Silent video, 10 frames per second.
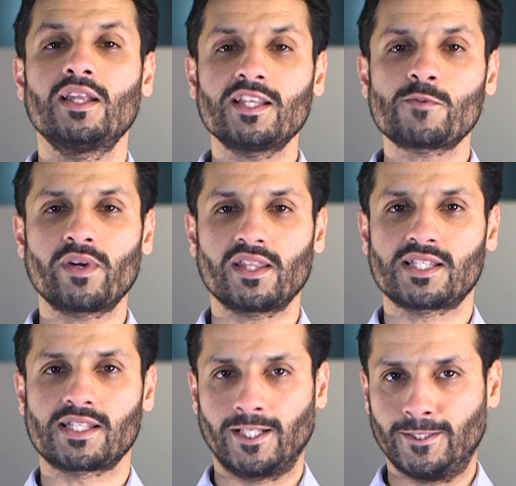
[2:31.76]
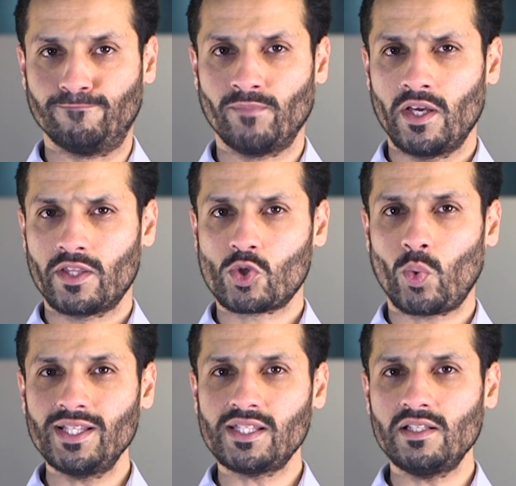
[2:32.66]
Let's break this down. The
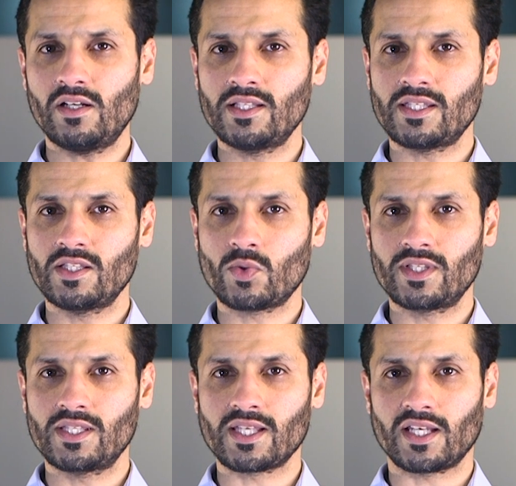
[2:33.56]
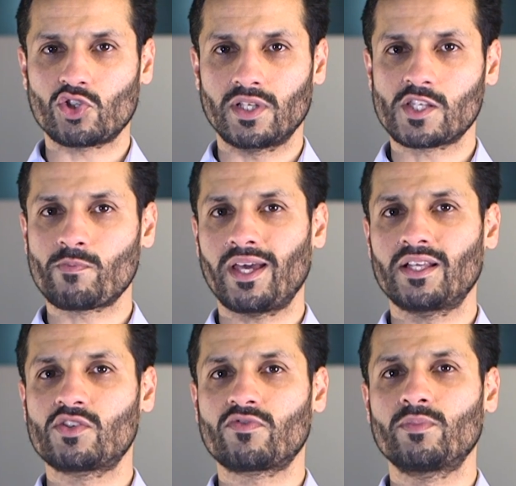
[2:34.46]
2019-20 tax year
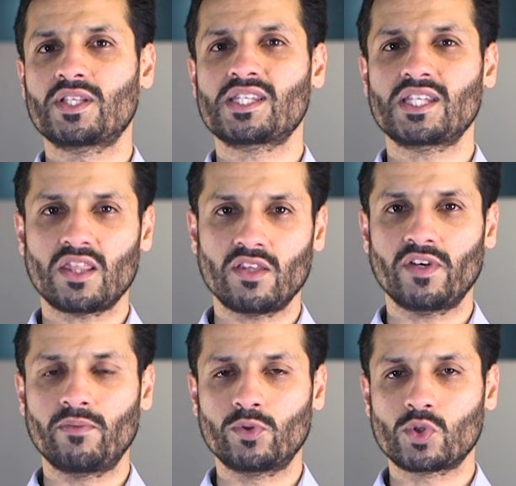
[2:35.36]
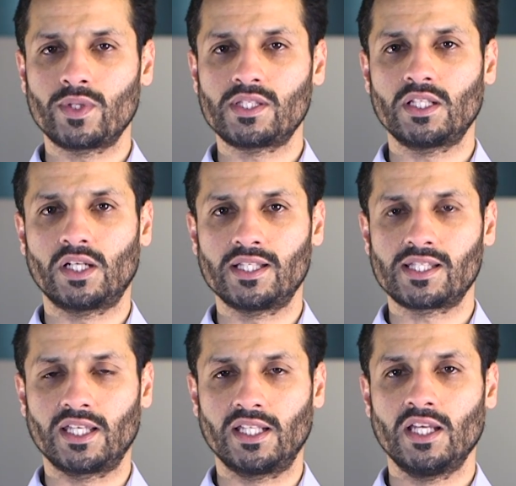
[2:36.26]
spans from the 6th of April
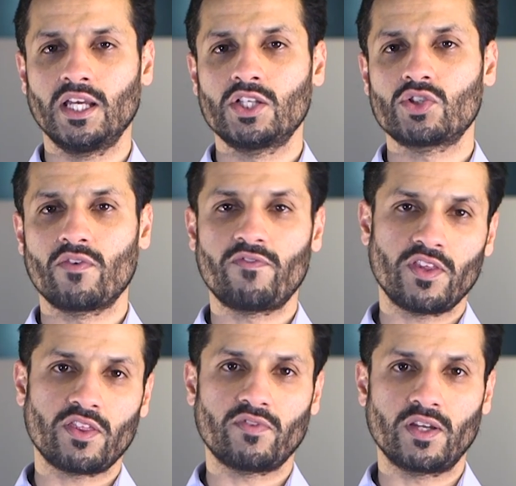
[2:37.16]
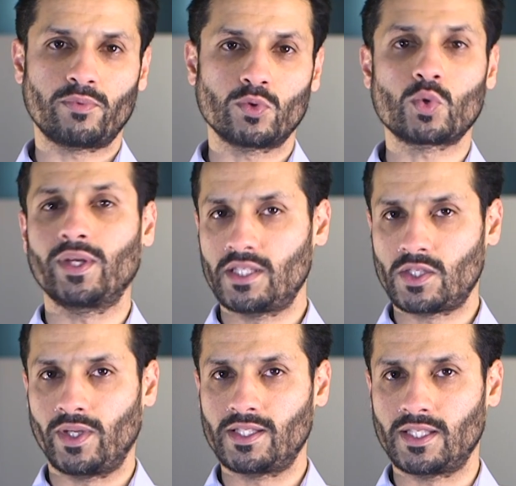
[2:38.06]
2019 to the 5th of April
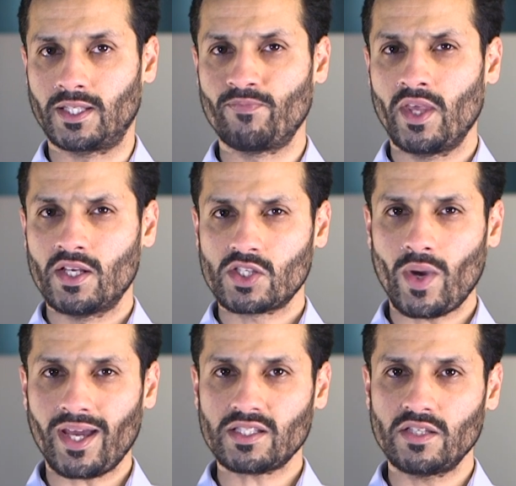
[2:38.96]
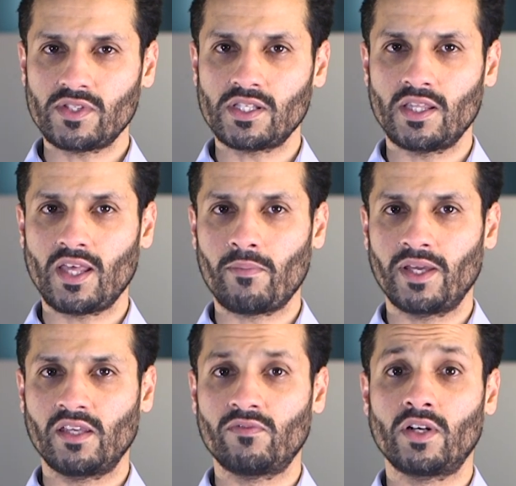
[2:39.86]
2020. So activity that
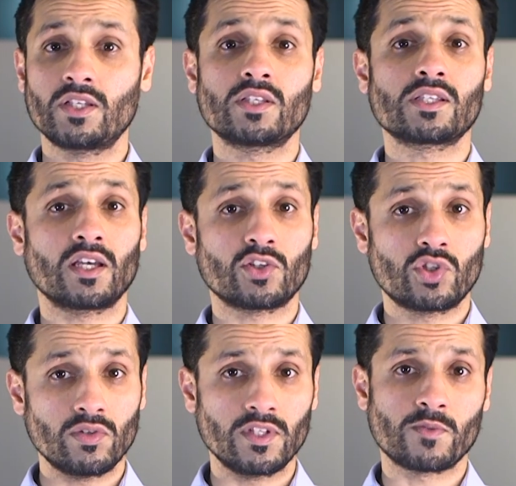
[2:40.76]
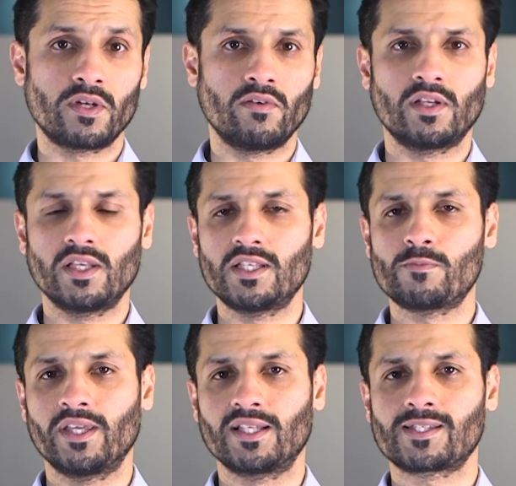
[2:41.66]
may give rise to tax during this period
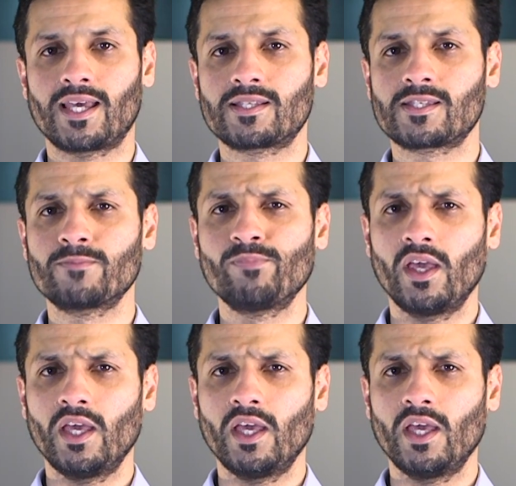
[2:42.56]
is being assessed.